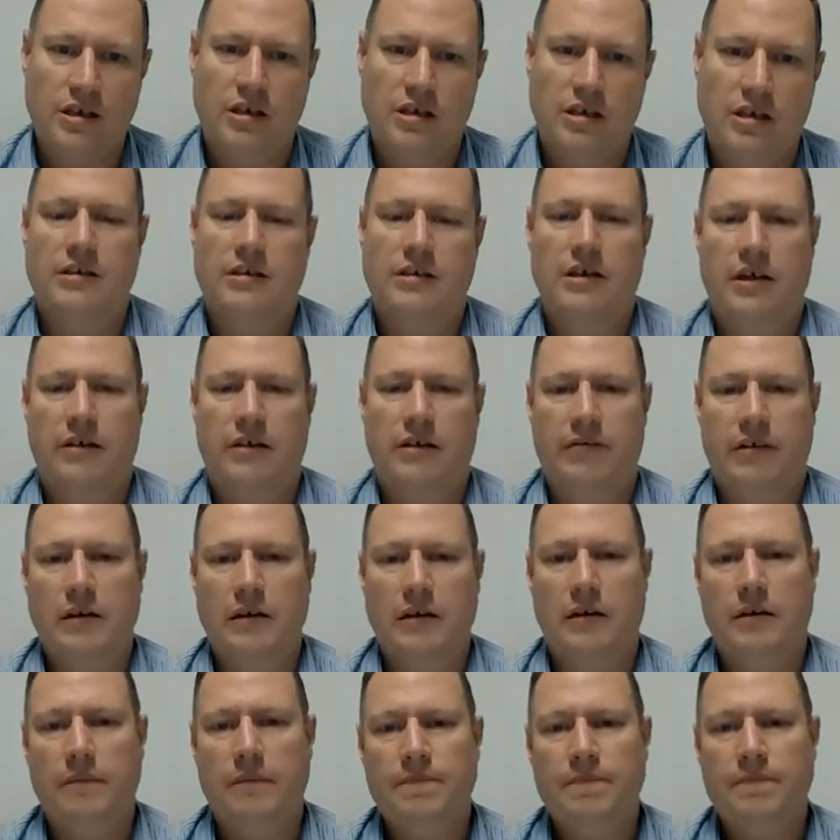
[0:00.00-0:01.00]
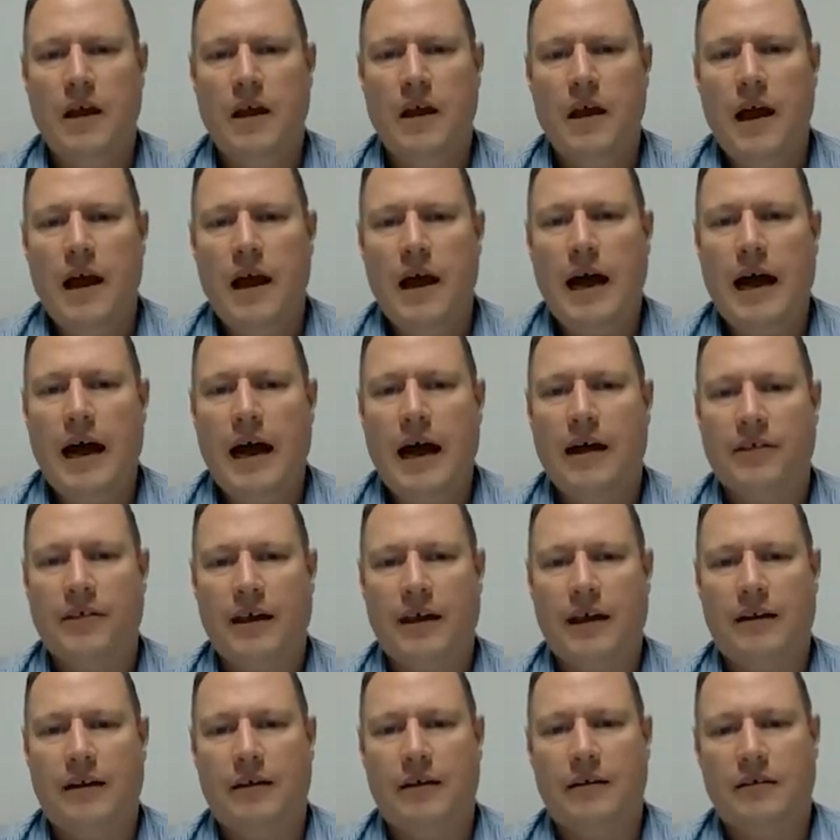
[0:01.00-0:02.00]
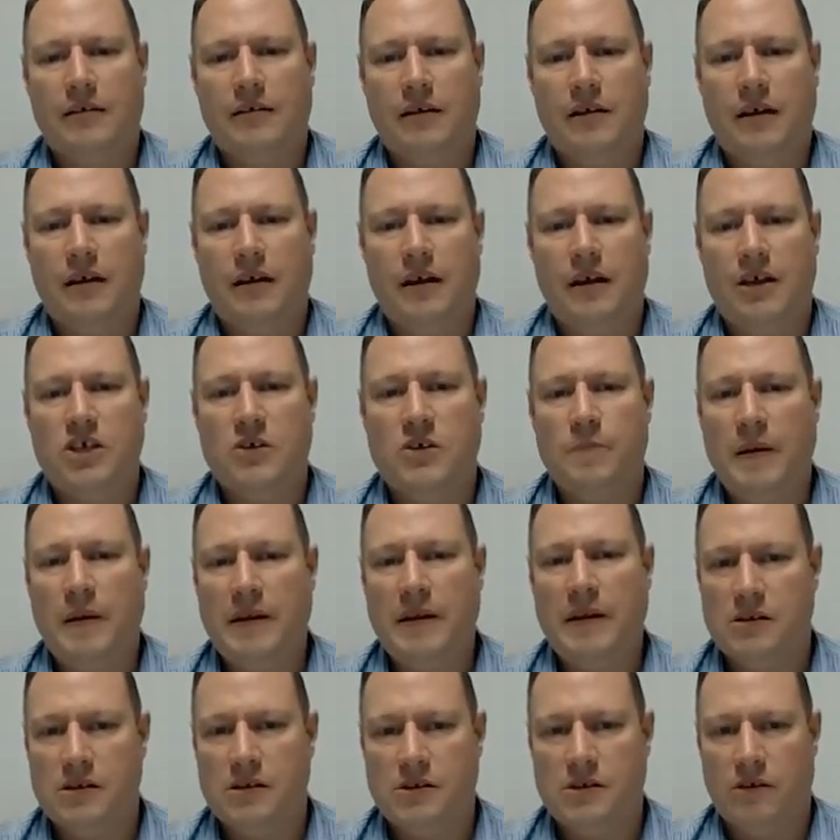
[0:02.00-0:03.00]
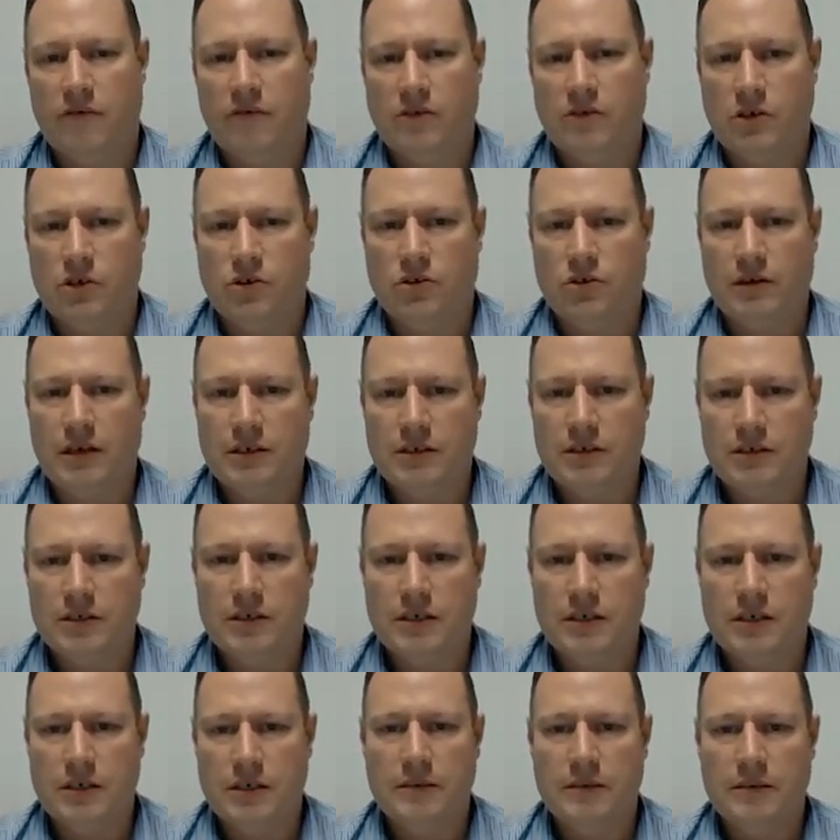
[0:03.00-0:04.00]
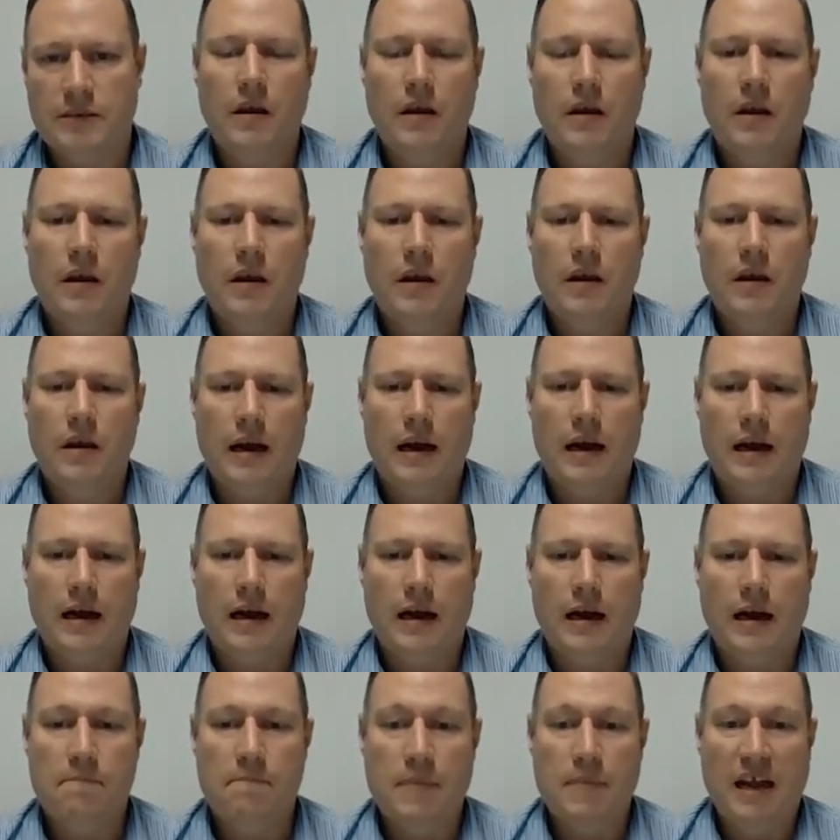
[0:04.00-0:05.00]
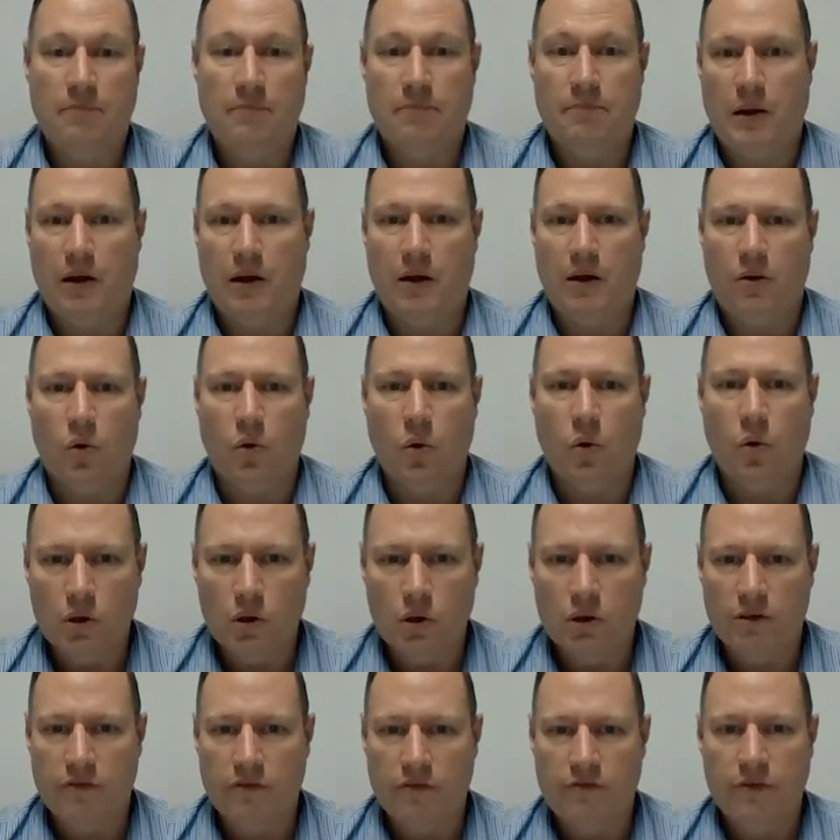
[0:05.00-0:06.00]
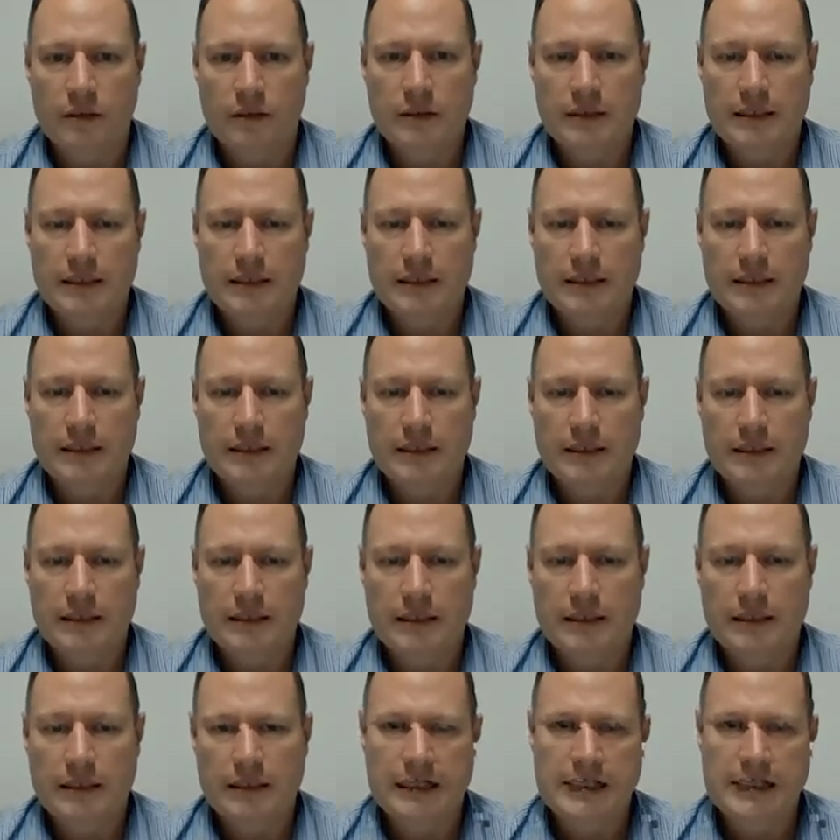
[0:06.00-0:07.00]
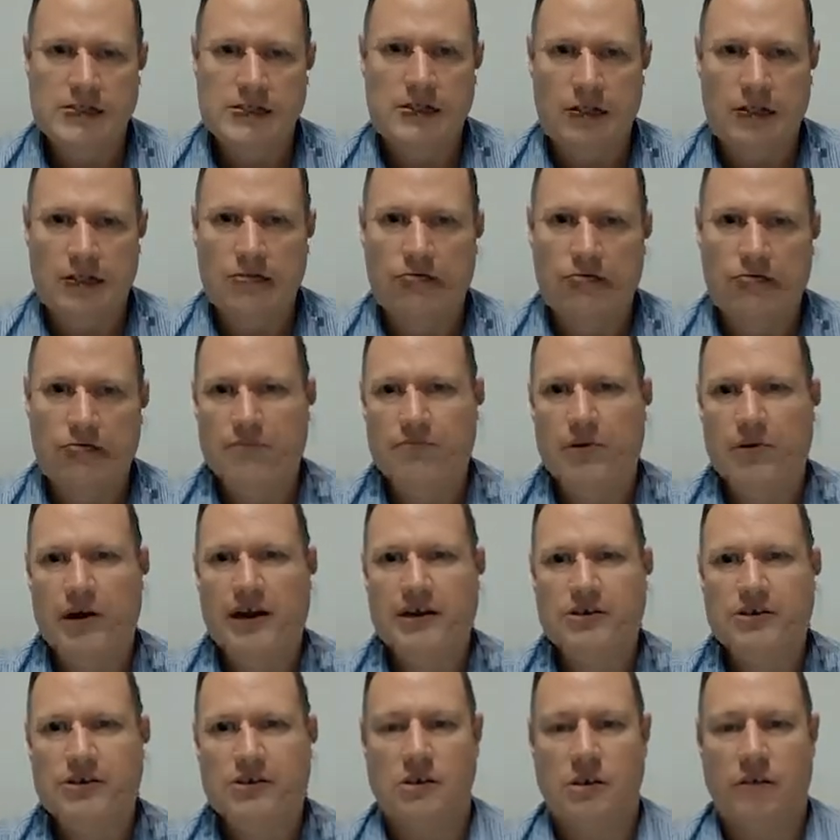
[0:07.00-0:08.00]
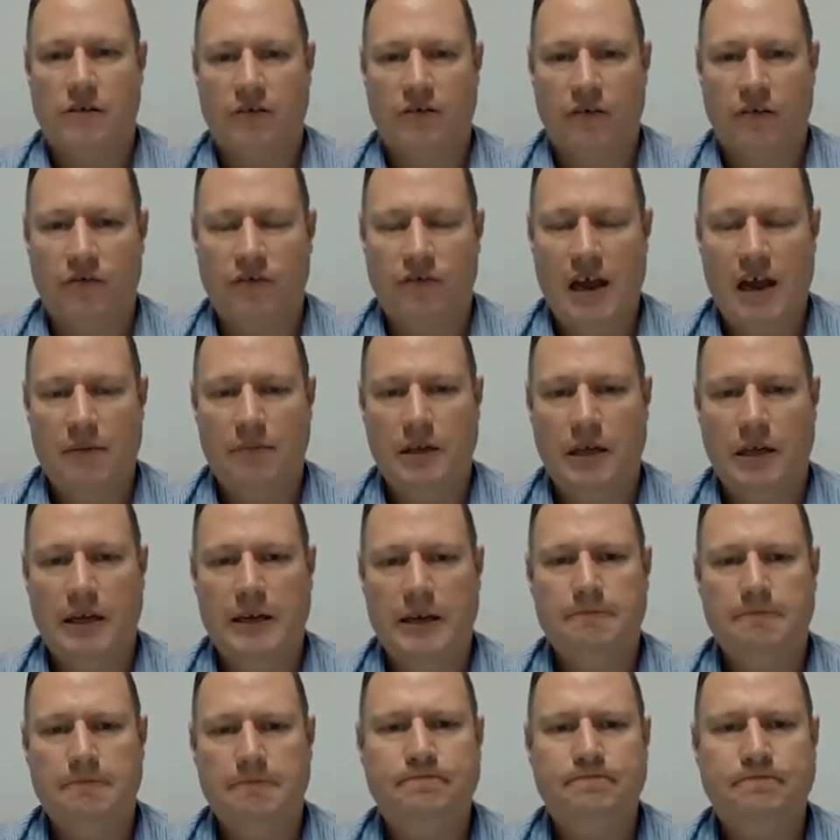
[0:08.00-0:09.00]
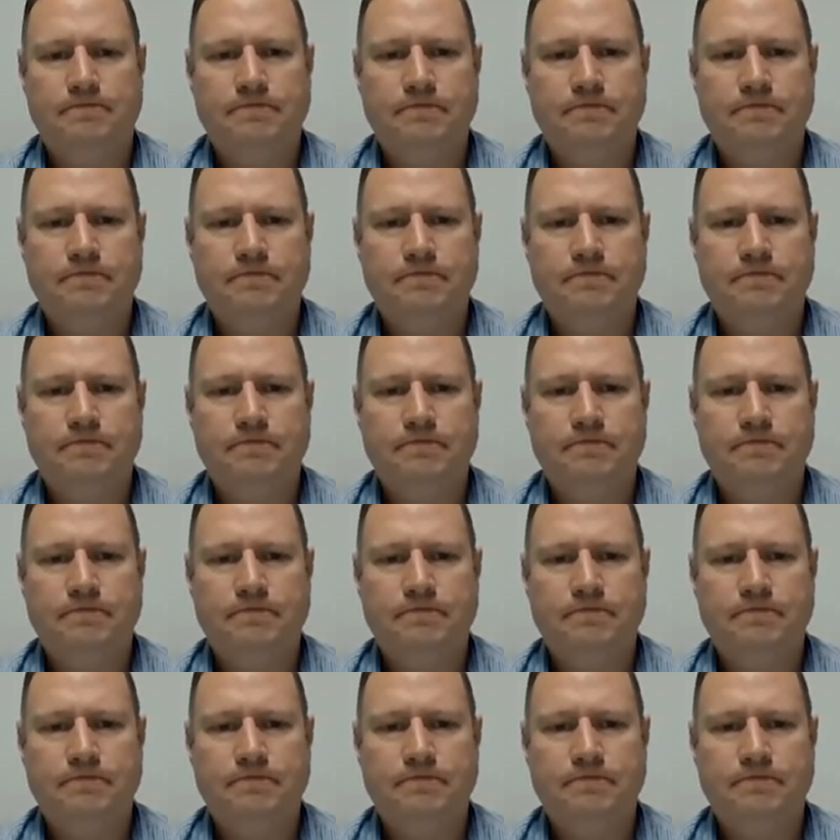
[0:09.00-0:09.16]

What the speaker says: CGT event, are that the expenses of the trust are met by all of, the three branches of the family,